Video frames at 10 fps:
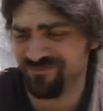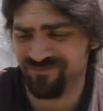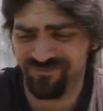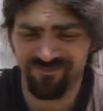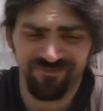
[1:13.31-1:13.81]

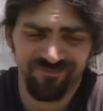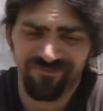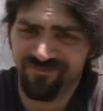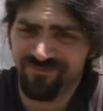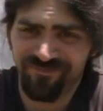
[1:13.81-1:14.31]

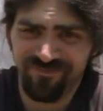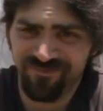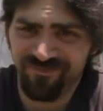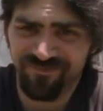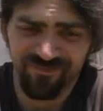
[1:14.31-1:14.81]

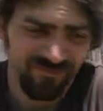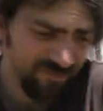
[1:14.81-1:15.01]
Nothing is said.